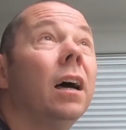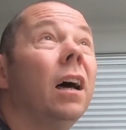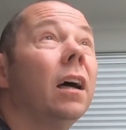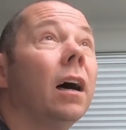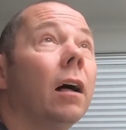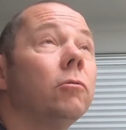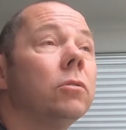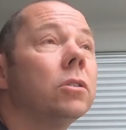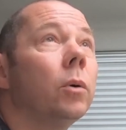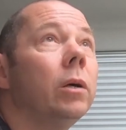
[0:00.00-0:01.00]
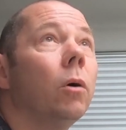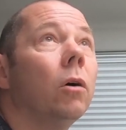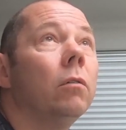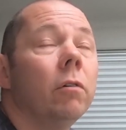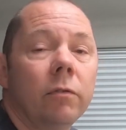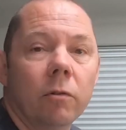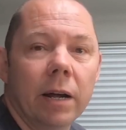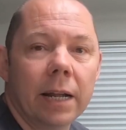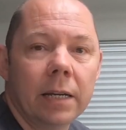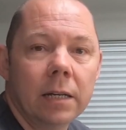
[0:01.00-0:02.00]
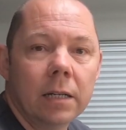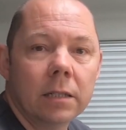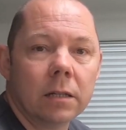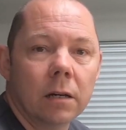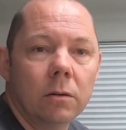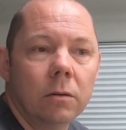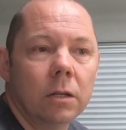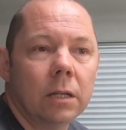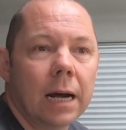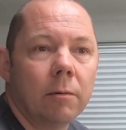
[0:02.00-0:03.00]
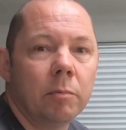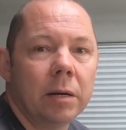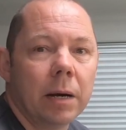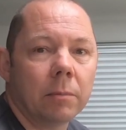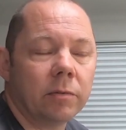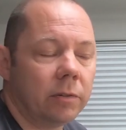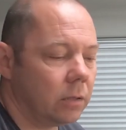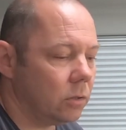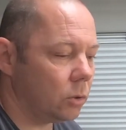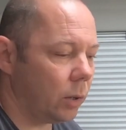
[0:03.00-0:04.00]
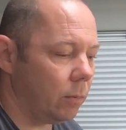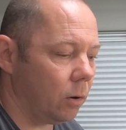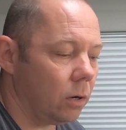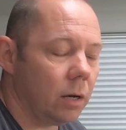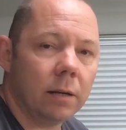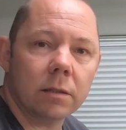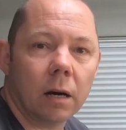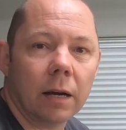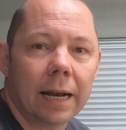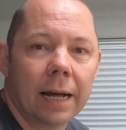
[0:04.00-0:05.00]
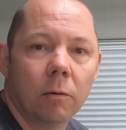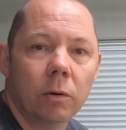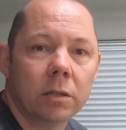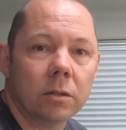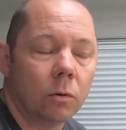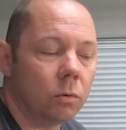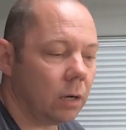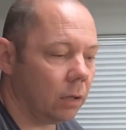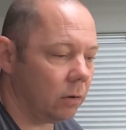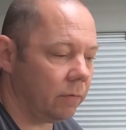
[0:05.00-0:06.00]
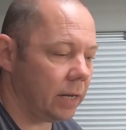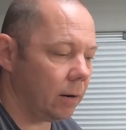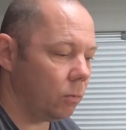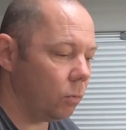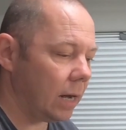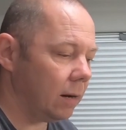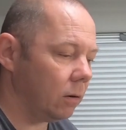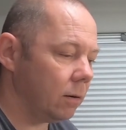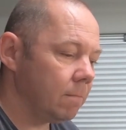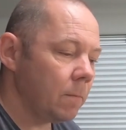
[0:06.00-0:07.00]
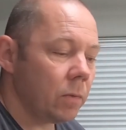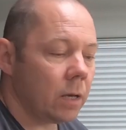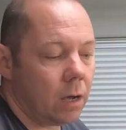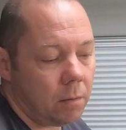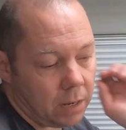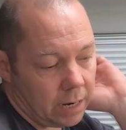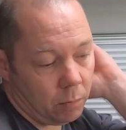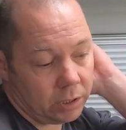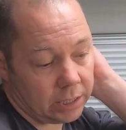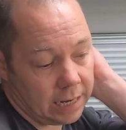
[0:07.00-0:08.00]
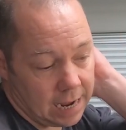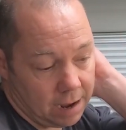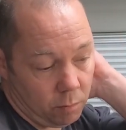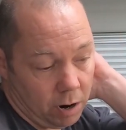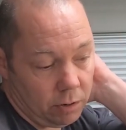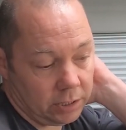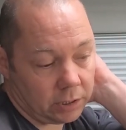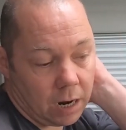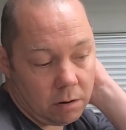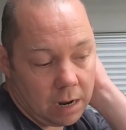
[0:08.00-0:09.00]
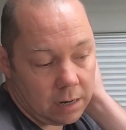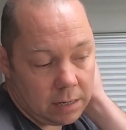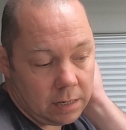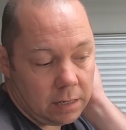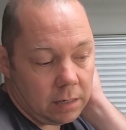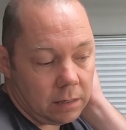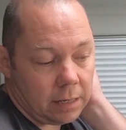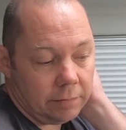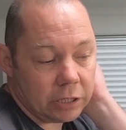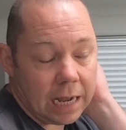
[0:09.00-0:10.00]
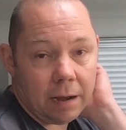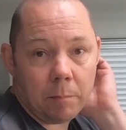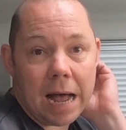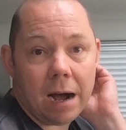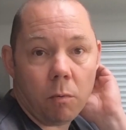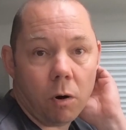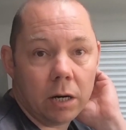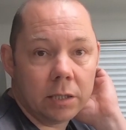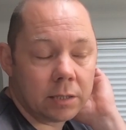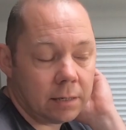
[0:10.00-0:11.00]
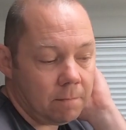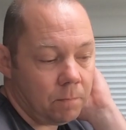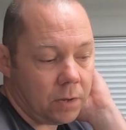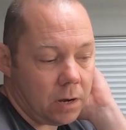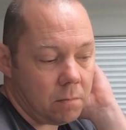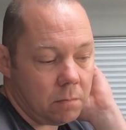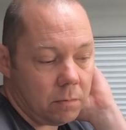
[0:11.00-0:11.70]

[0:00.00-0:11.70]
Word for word: and 120-watt on the roof already, so that will bring me up to 320-watt. So I'll get that all installed, I'll do a video on all that lot, and then we'll see how well this solar gives out power wise. Be